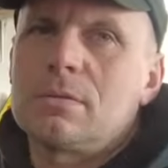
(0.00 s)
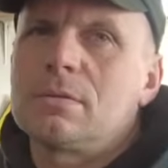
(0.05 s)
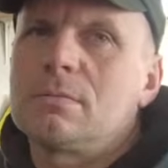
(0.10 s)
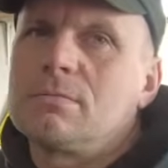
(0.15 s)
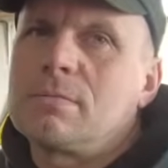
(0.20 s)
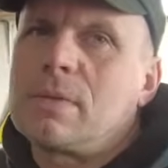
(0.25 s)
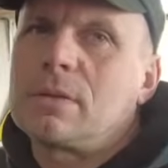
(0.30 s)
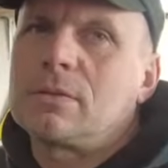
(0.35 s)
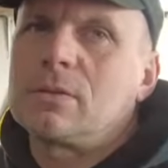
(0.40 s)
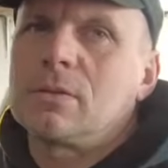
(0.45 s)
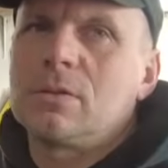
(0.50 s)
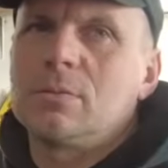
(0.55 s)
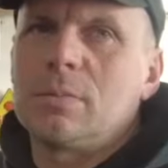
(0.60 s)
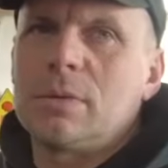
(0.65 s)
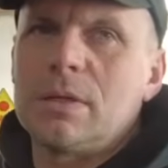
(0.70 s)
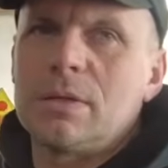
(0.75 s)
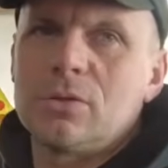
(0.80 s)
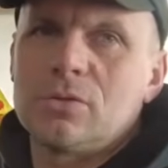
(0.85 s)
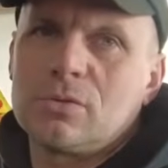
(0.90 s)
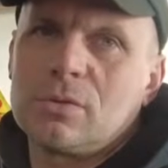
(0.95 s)
that's going to
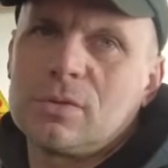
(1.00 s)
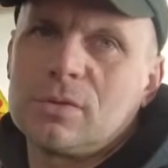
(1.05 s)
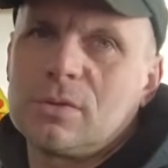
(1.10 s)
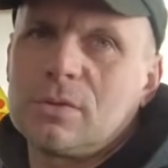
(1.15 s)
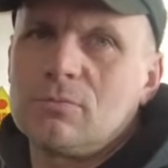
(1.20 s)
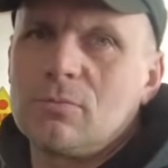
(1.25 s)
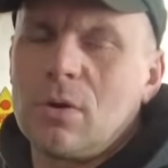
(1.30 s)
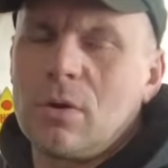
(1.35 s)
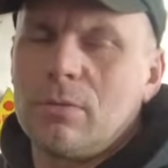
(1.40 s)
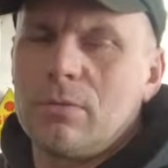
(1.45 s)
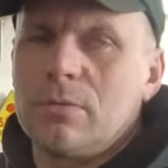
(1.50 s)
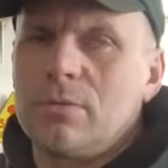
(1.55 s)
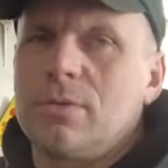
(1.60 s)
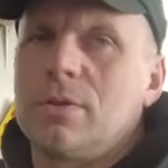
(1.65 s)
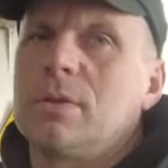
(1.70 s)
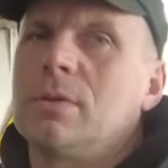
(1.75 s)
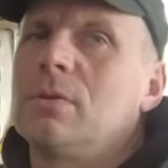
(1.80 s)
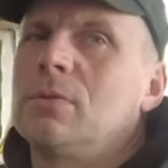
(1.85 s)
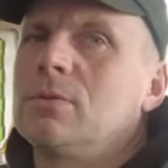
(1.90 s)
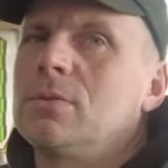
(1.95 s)
be interesting while we're
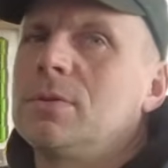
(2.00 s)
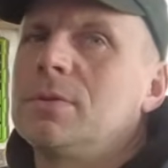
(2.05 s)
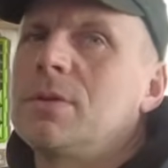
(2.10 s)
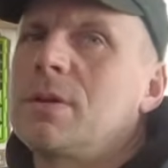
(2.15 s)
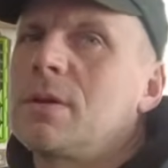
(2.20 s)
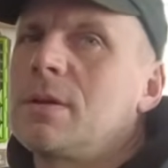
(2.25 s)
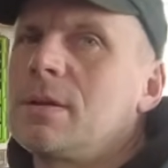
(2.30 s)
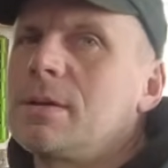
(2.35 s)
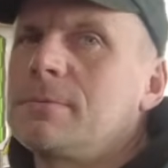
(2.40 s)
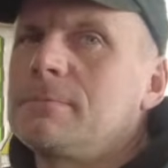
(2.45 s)
thinking the day.